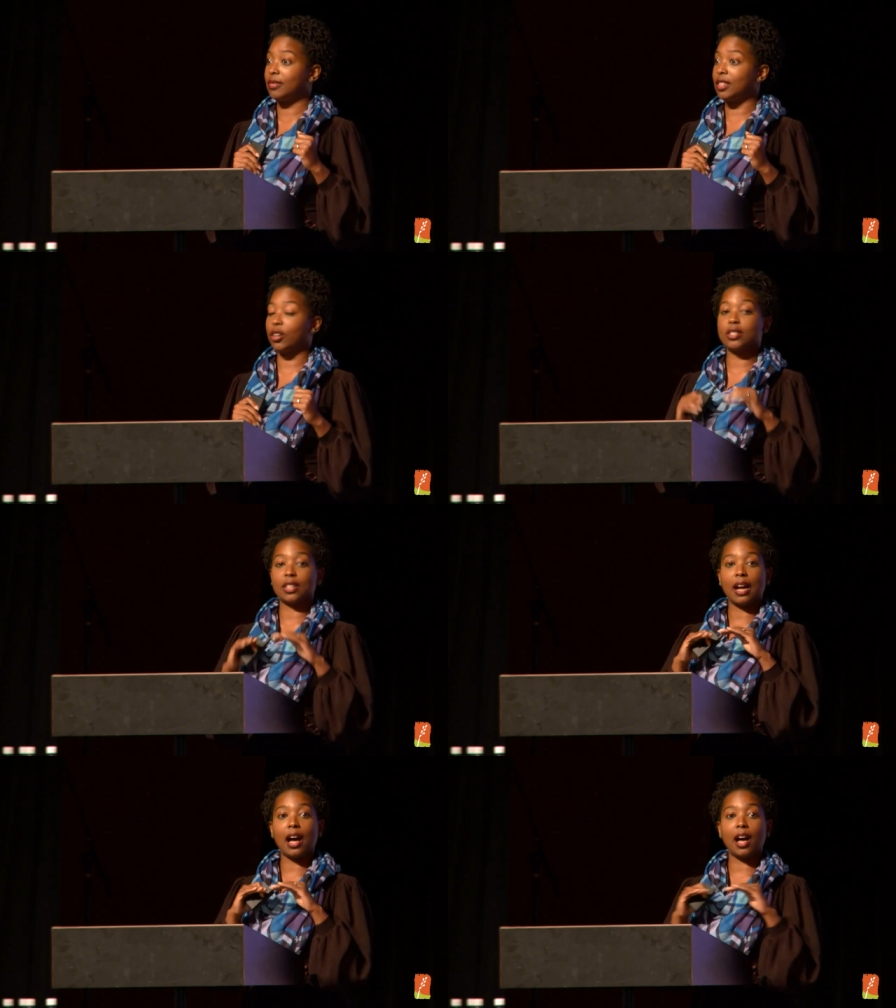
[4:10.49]
There is a
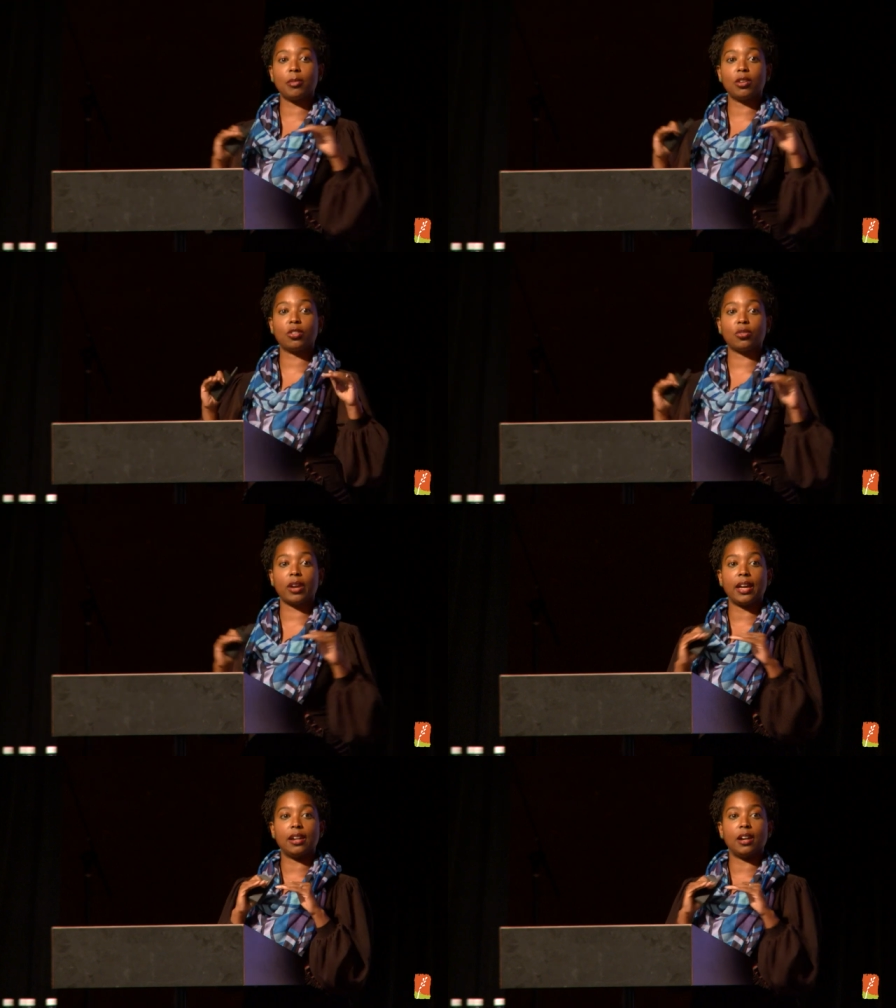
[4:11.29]
common
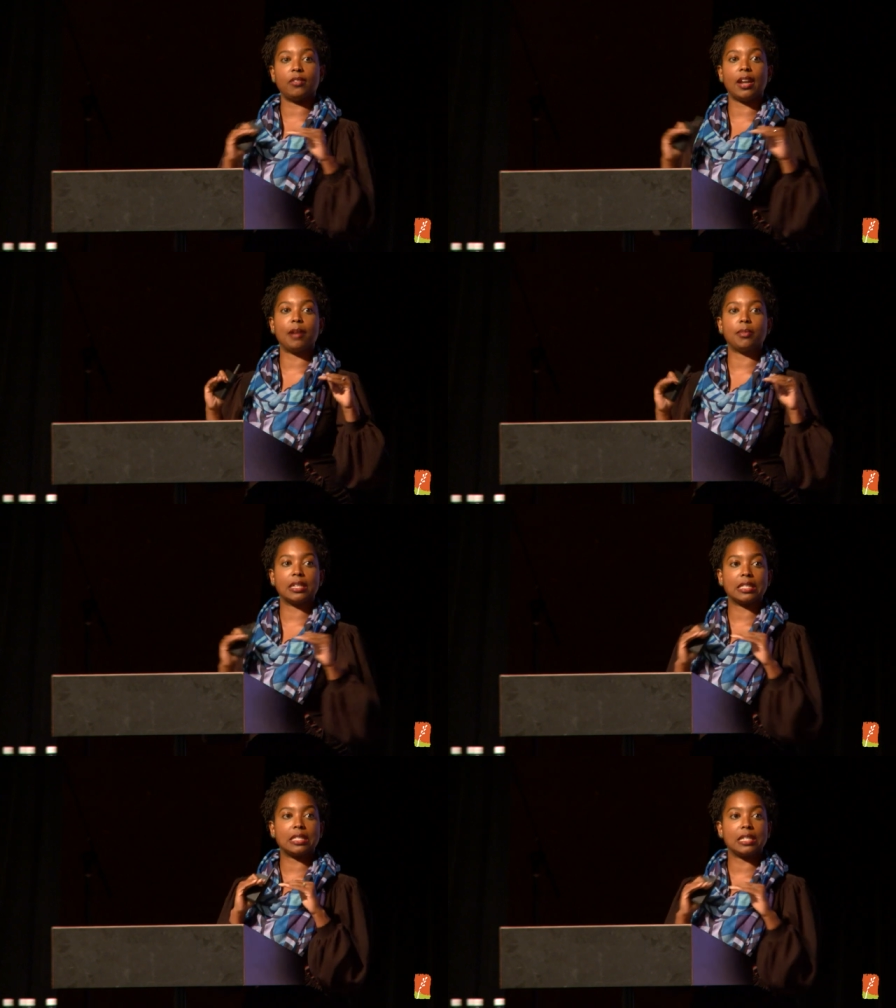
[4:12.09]
thread of not
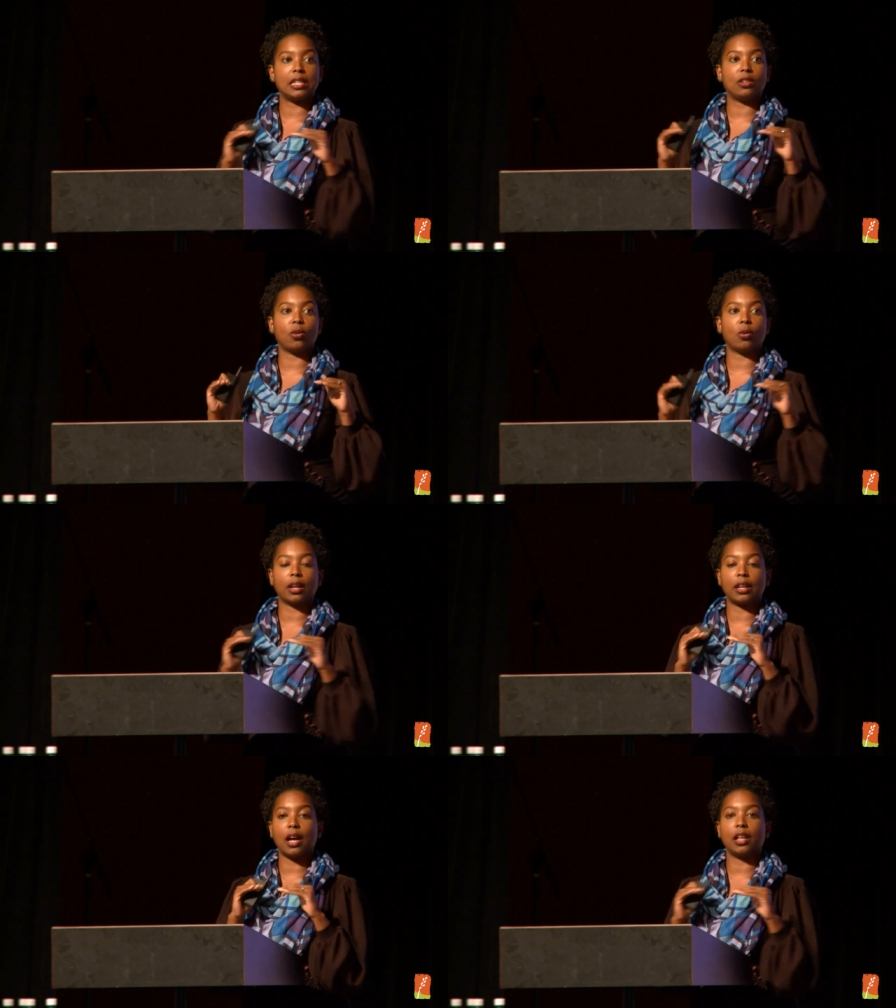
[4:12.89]
being seen or
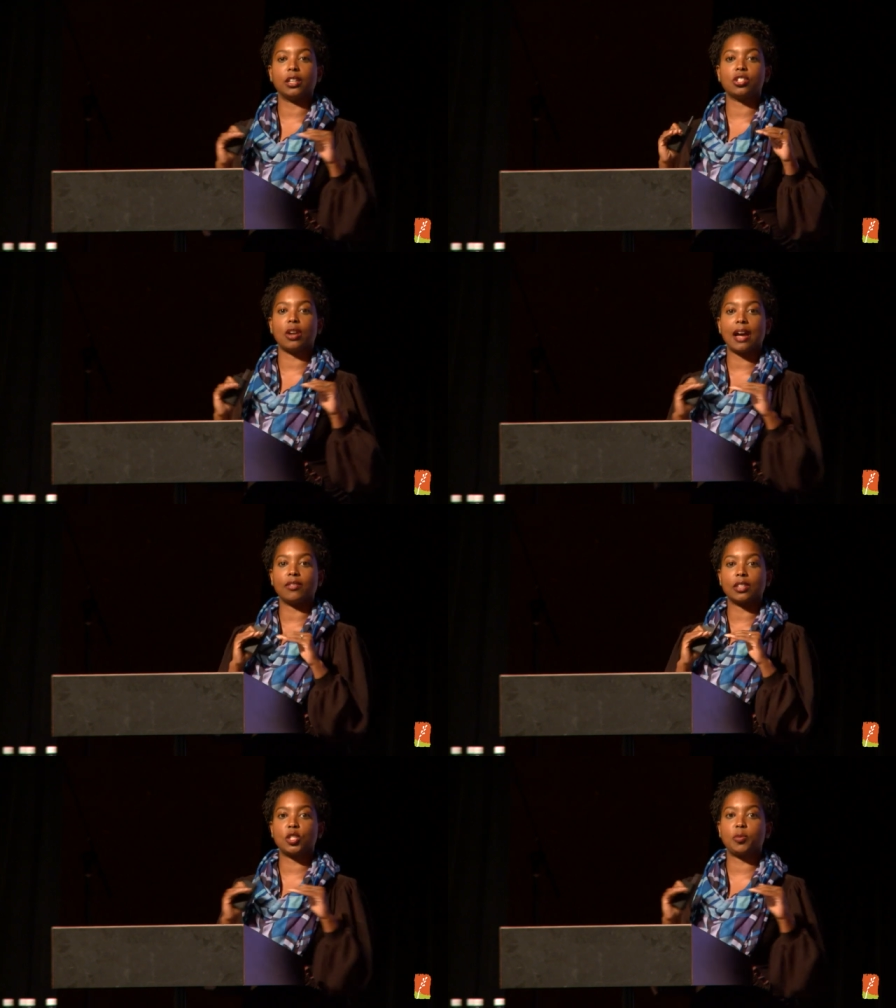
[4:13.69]
acknowledged or
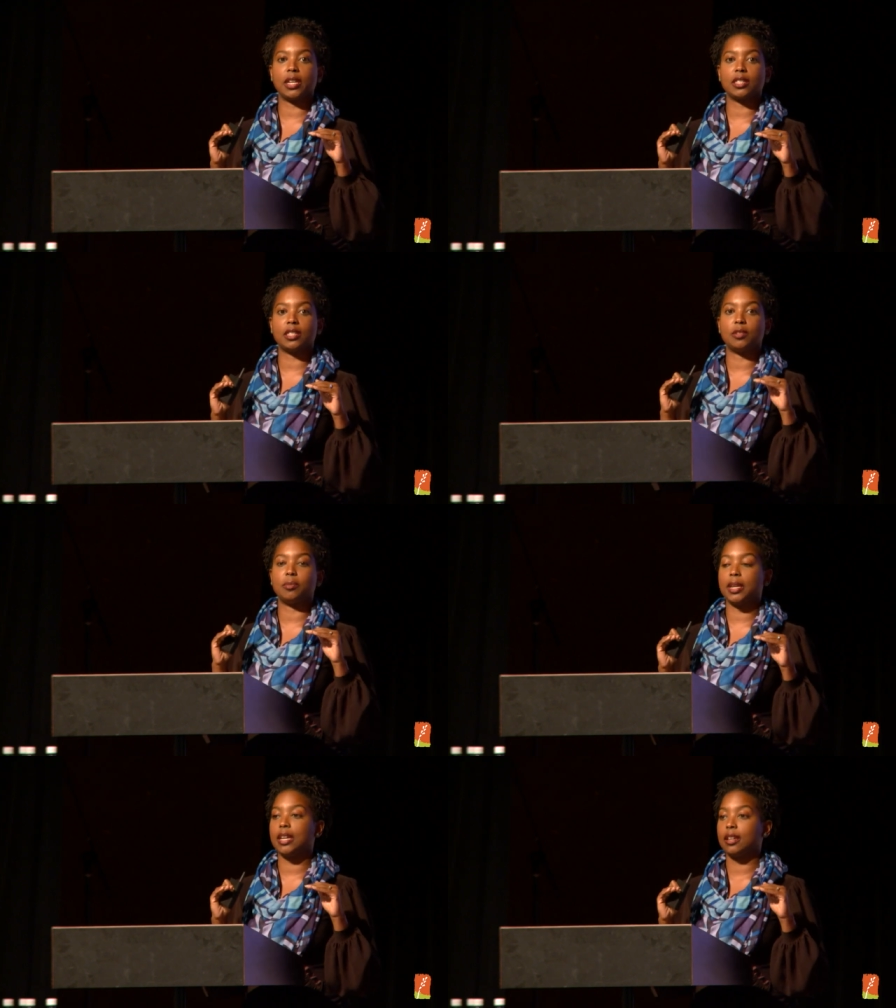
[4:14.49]
having space to
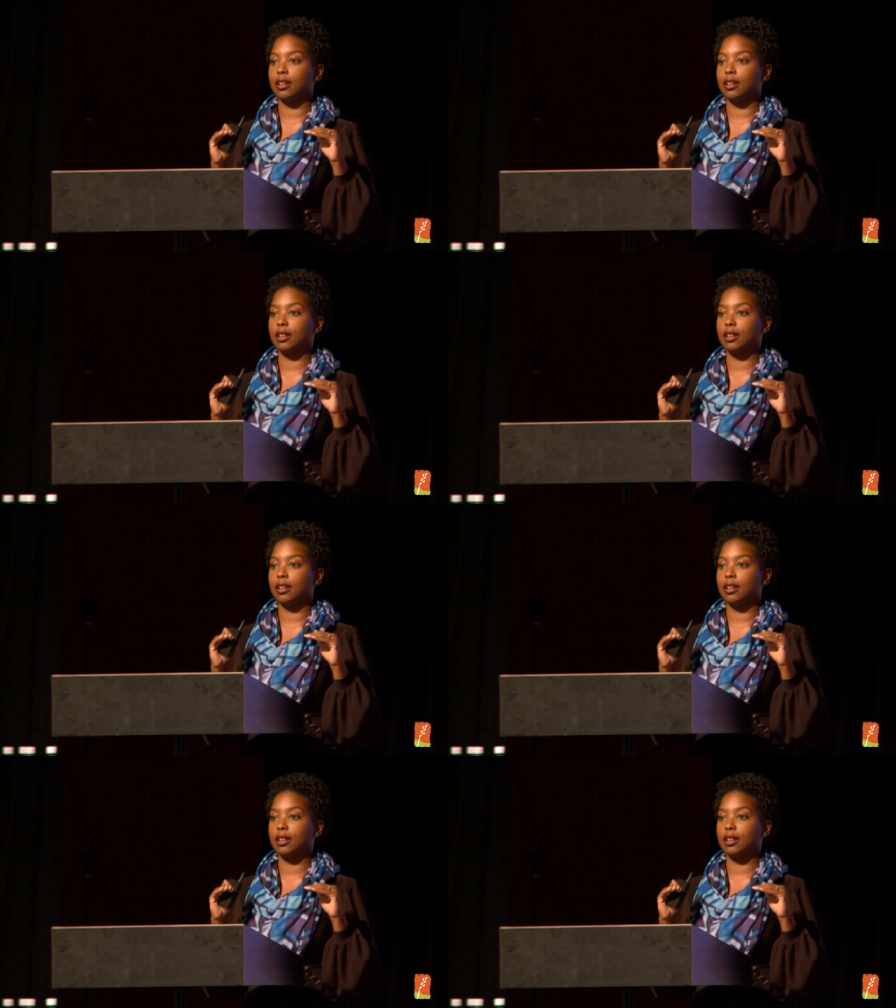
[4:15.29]
be.